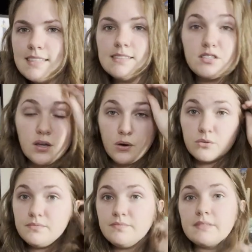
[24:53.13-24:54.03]

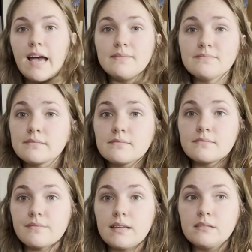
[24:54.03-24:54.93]
So yeah,
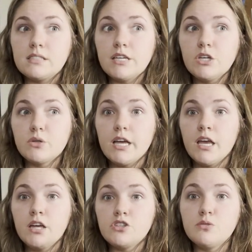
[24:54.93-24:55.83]
see you
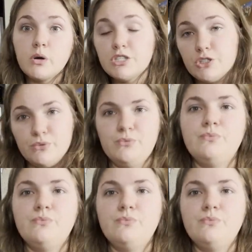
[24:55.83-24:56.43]
in 2.2.